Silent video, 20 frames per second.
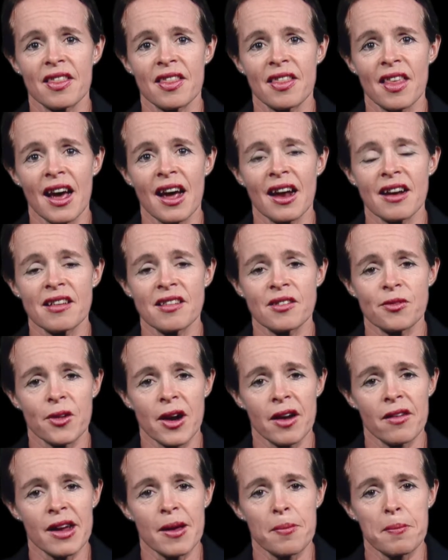that is
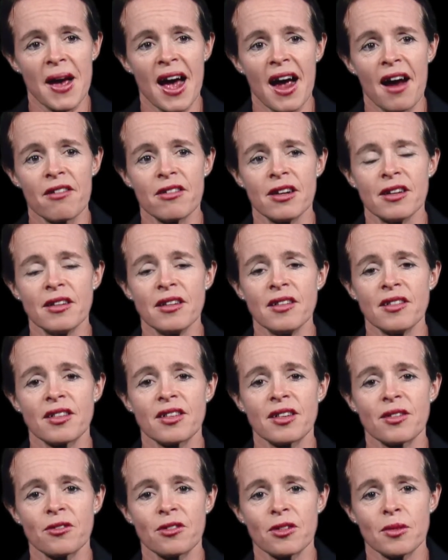very
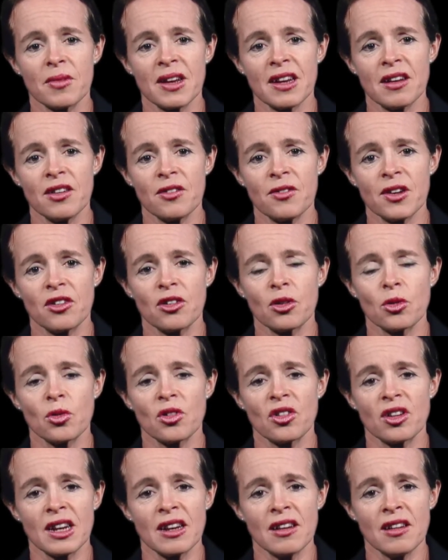apparent from individual
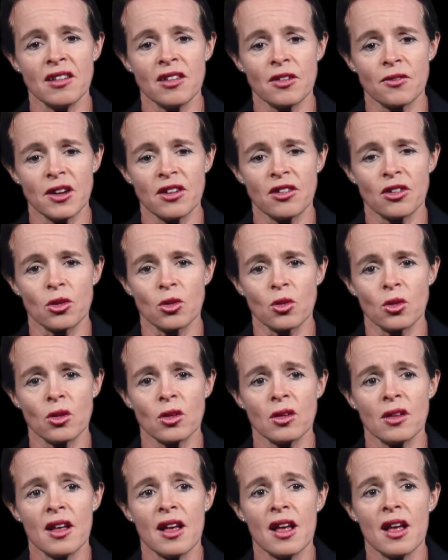to
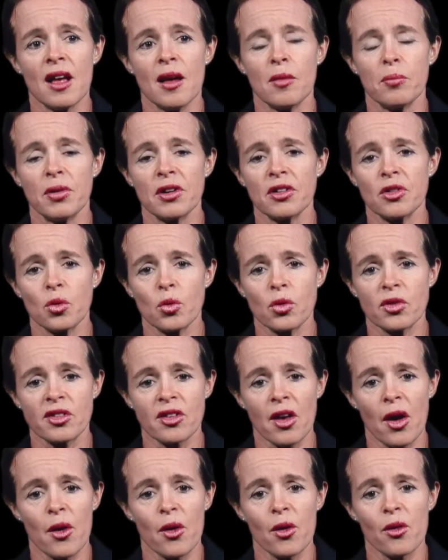individual, but
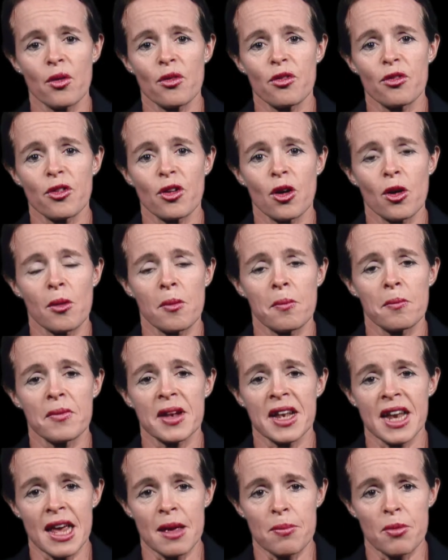also
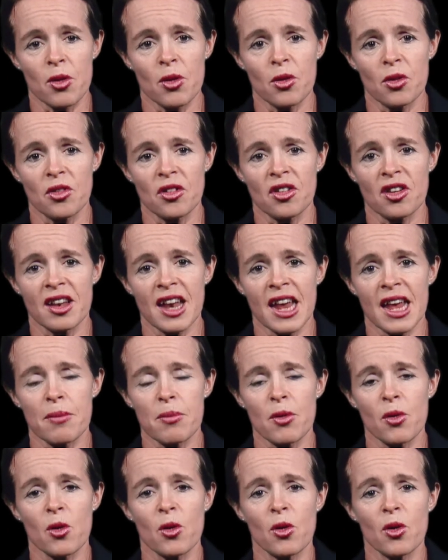from neighbourhood to
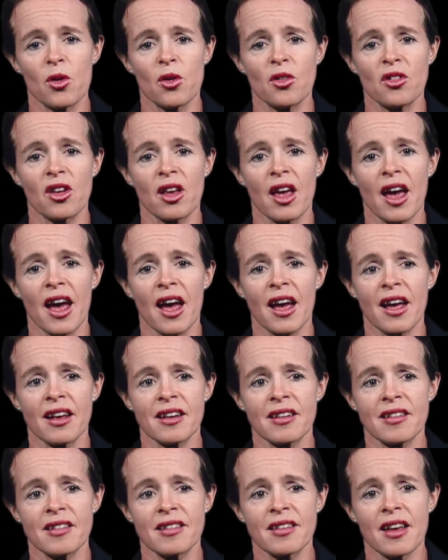neighbourhood
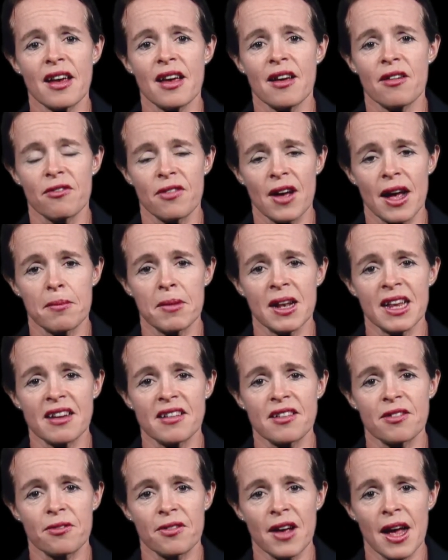and family
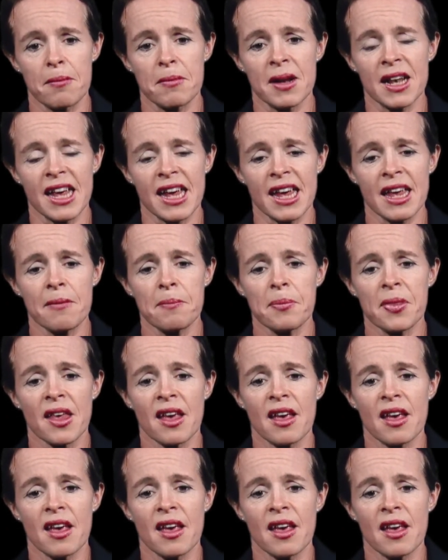to family.